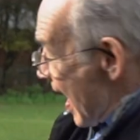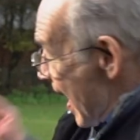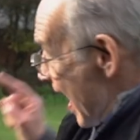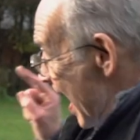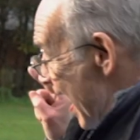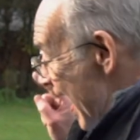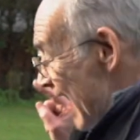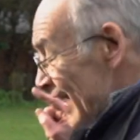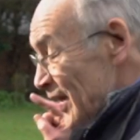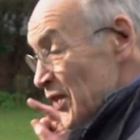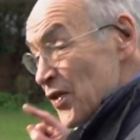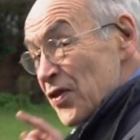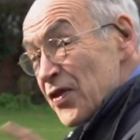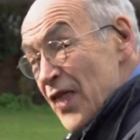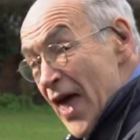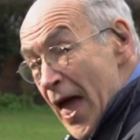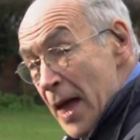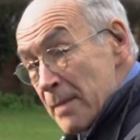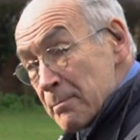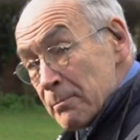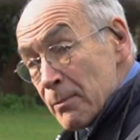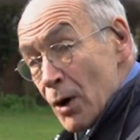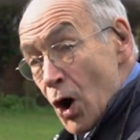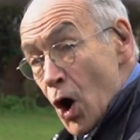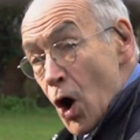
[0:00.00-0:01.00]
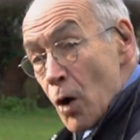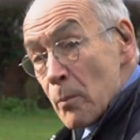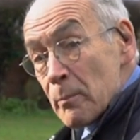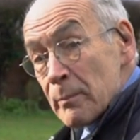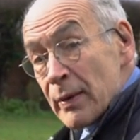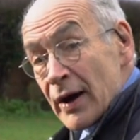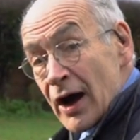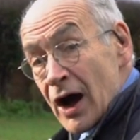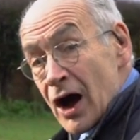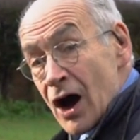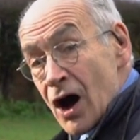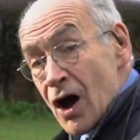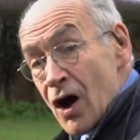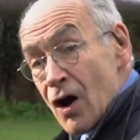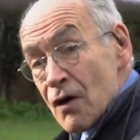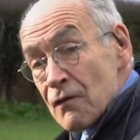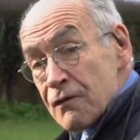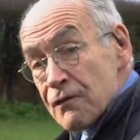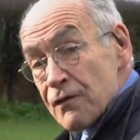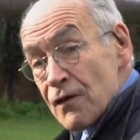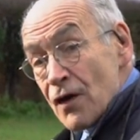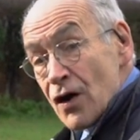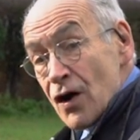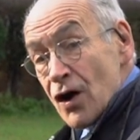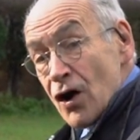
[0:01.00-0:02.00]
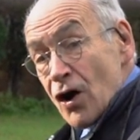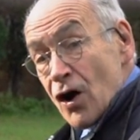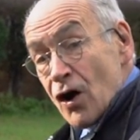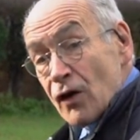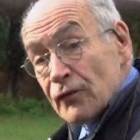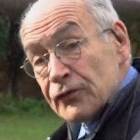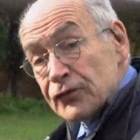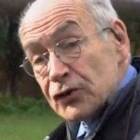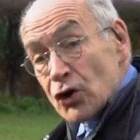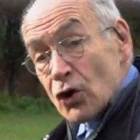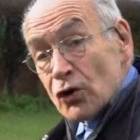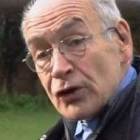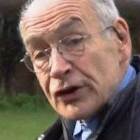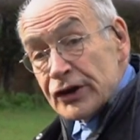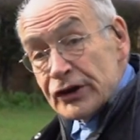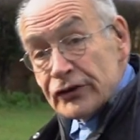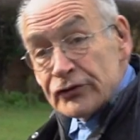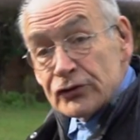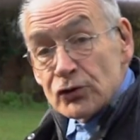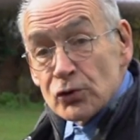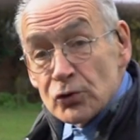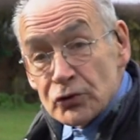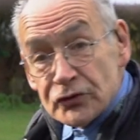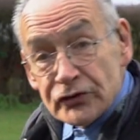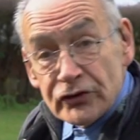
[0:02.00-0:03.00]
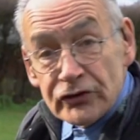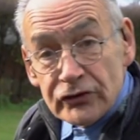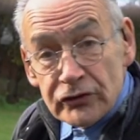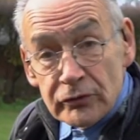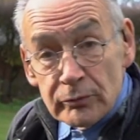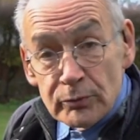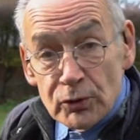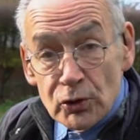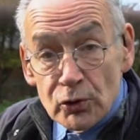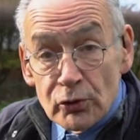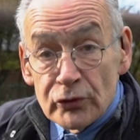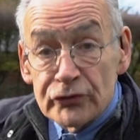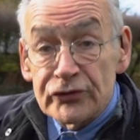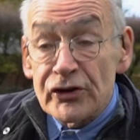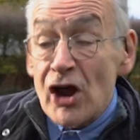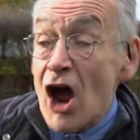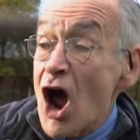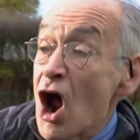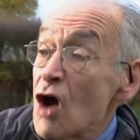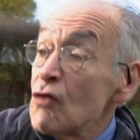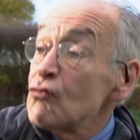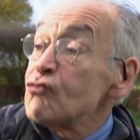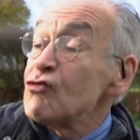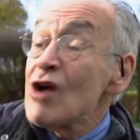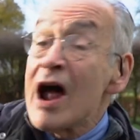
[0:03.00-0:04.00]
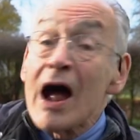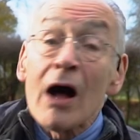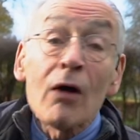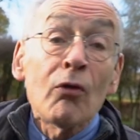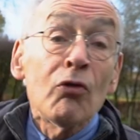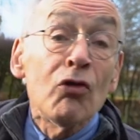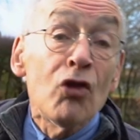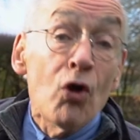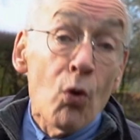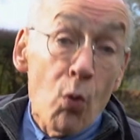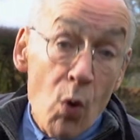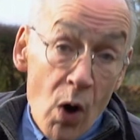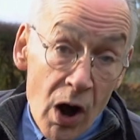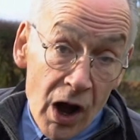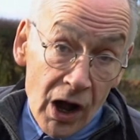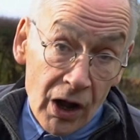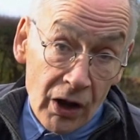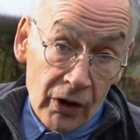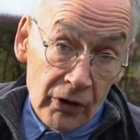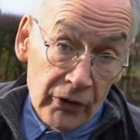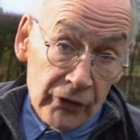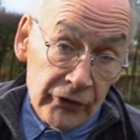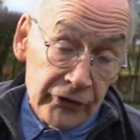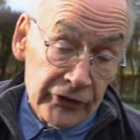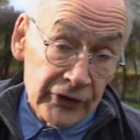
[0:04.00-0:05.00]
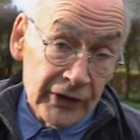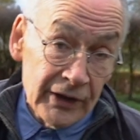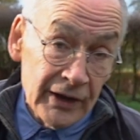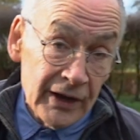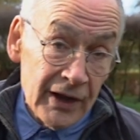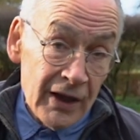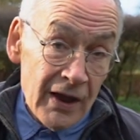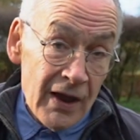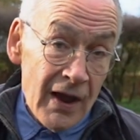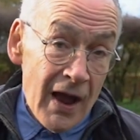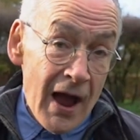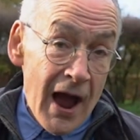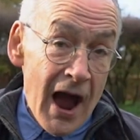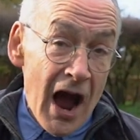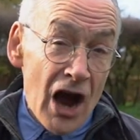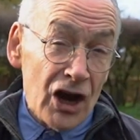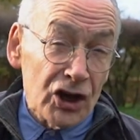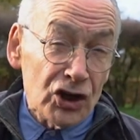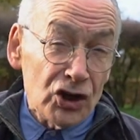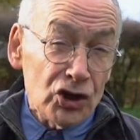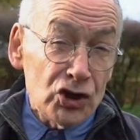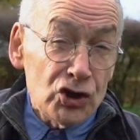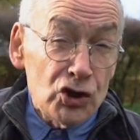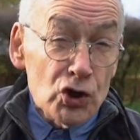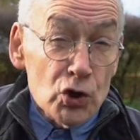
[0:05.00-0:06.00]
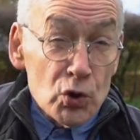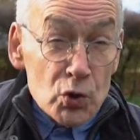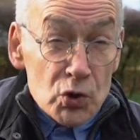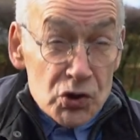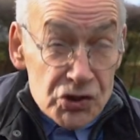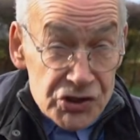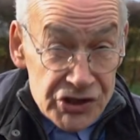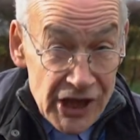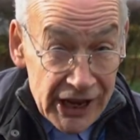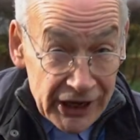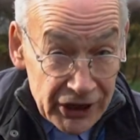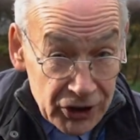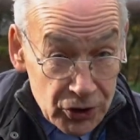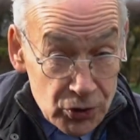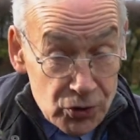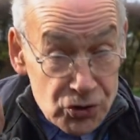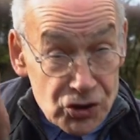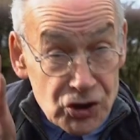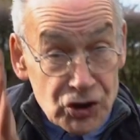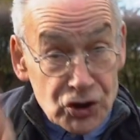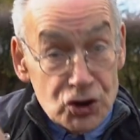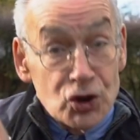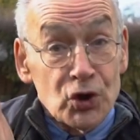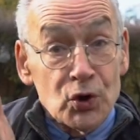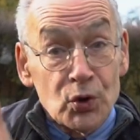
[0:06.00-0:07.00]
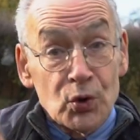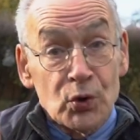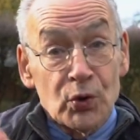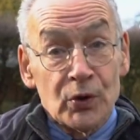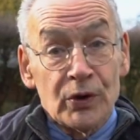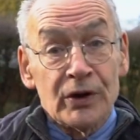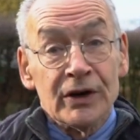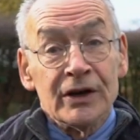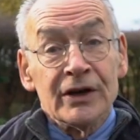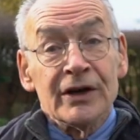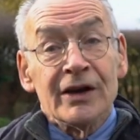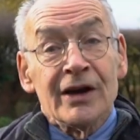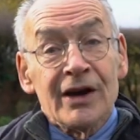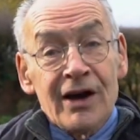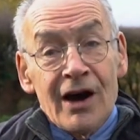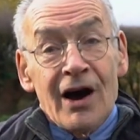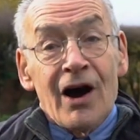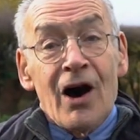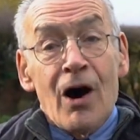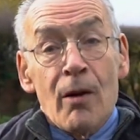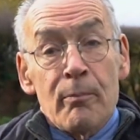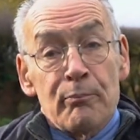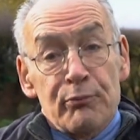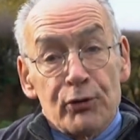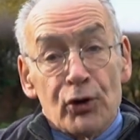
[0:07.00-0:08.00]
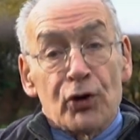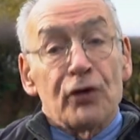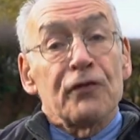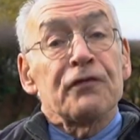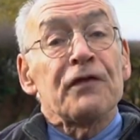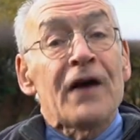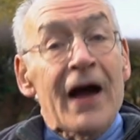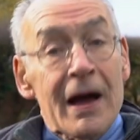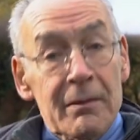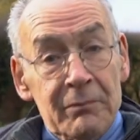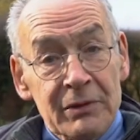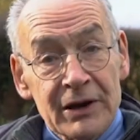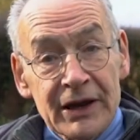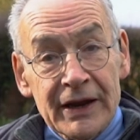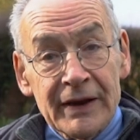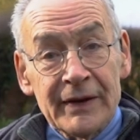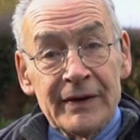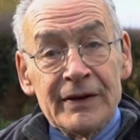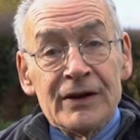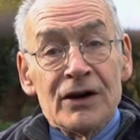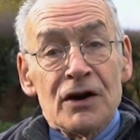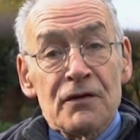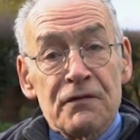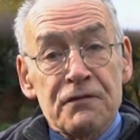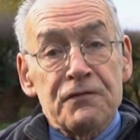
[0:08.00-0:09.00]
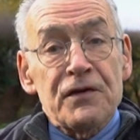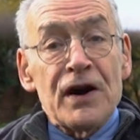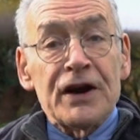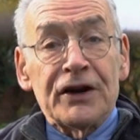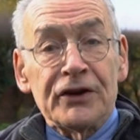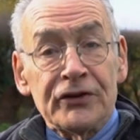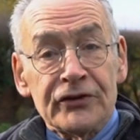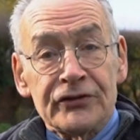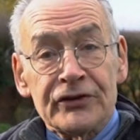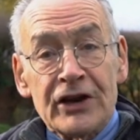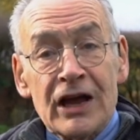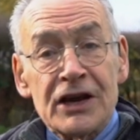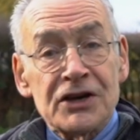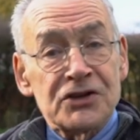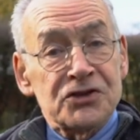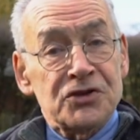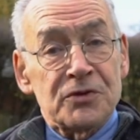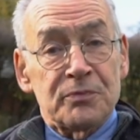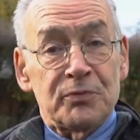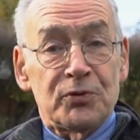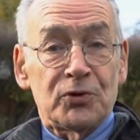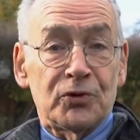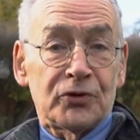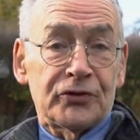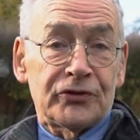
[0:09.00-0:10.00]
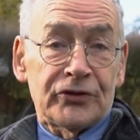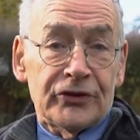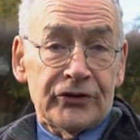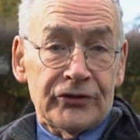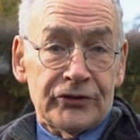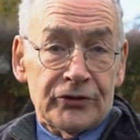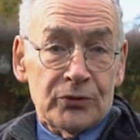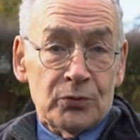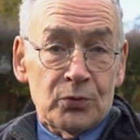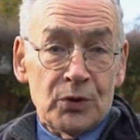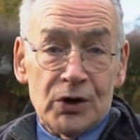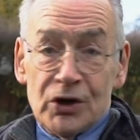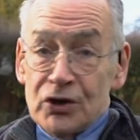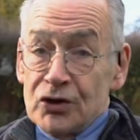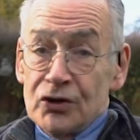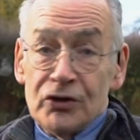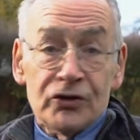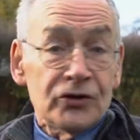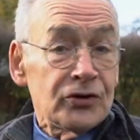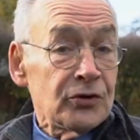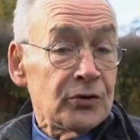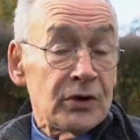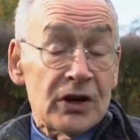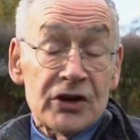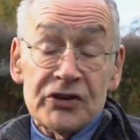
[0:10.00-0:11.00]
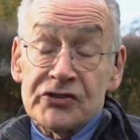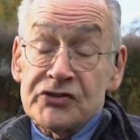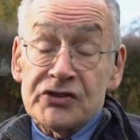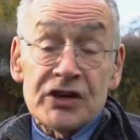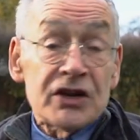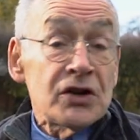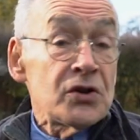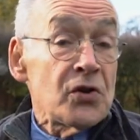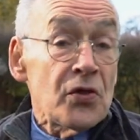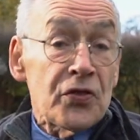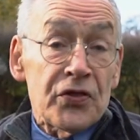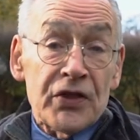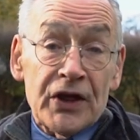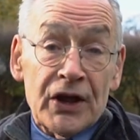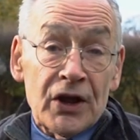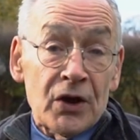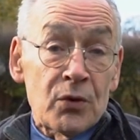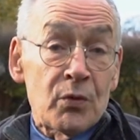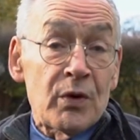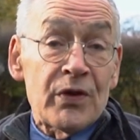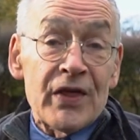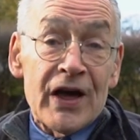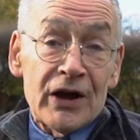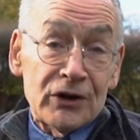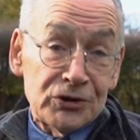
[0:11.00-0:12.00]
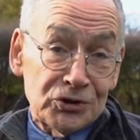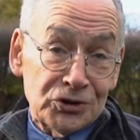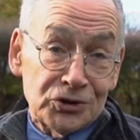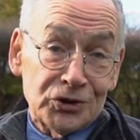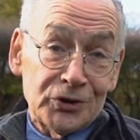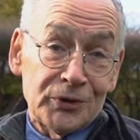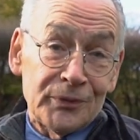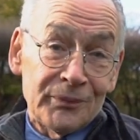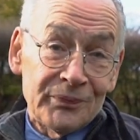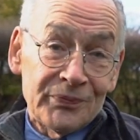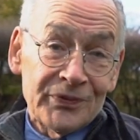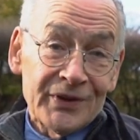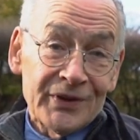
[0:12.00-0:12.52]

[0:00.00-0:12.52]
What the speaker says: and them on behalf of donkeys, horses and mules around the world, a huge thank you to you, our Brooke family of friends and supporters. We couldn't do a single thing without you.